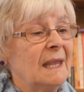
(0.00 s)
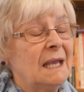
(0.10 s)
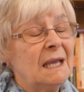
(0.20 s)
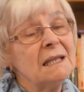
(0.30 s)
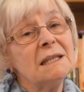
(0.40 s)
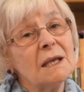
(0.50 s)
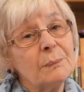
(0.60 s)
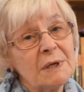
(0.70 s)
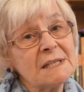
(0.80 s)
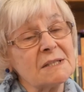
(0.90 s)
In the
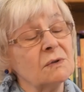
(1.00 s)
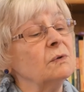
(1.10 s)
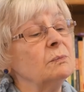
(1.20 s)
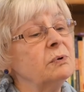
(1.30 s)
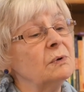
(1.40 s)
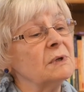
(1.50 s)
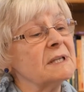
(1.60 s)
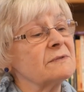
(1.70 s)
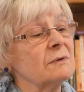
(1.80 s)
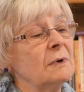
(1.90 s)
epistle, Paul
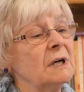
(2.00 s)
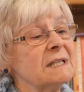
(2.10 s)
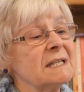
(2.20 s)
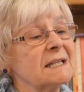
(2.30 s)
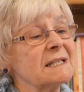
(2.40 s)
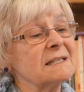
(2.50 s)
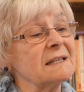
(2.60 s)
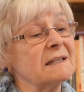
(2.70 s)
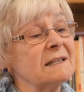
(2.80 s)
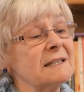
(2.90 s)
is reminding us that
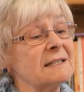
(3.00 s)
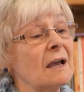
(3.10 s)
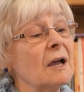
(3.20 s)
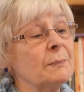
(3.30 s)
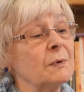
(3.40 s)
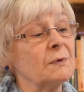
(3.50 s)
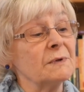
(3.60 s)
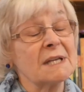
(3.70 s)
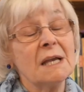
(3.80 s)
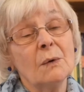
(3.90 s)
the
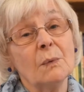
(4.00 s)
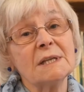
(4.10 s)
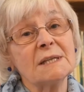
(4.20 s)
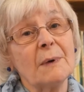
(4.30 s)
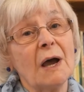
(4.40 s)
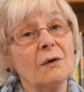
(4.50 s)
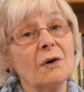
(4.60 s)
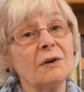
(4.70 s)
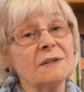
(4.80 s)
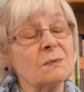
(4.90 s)
disciples went about
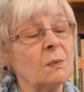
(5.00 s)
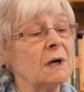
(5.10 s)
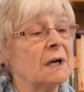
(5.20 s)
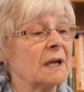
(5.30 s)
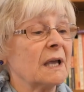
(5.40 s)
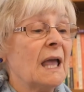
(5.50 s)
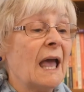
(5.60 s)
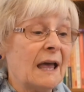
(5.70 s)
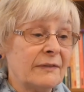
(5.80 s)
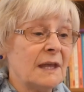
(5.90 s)
God's work
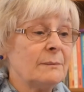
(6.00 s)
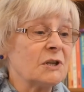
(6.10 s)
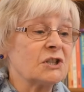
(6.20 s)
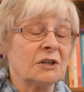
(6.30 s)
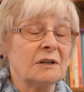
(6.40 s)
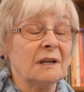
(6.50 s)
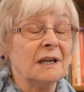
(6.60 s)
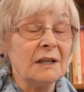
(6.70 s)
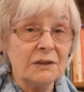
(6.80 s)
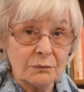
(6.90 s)
and their mission
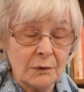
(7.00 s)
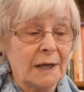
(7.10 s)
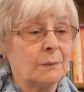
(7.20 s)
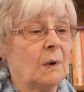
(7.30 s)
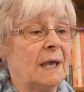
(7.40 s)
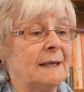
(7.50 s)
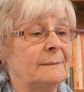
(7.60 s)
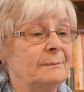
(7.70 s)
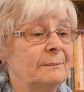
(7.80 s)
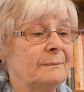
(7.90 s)
in the right way.
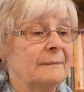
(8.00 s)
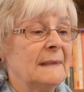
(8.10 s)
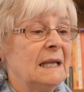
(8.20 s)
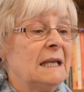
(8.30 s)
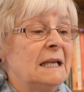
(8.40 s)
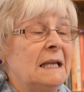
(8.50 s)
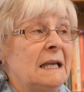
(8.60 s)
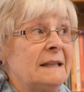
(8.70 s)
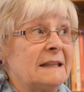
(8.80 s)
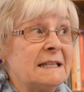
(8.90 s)

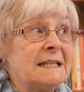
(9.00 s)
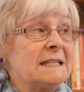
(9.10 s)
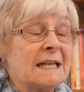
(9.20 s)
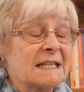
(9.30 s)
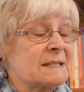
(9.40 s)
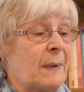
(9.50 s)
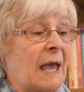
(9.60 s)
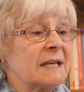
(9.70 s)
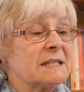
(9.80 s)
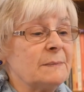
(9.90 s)
They didn't
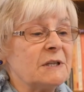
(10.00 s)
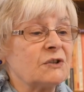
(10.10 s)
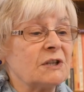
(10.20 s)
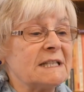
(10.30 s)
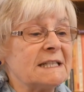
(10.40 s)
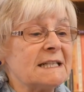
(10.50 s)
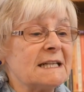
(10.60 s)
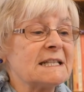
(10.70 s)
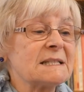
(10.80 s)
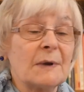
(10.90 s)
expect to be treated in
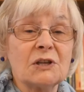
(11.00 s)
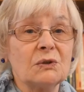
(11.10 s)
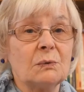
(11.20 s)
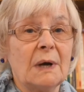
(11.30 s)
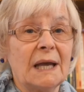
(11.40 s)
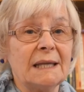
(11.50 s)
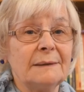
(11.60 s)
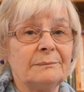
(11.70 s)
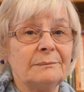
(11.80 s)
a special way.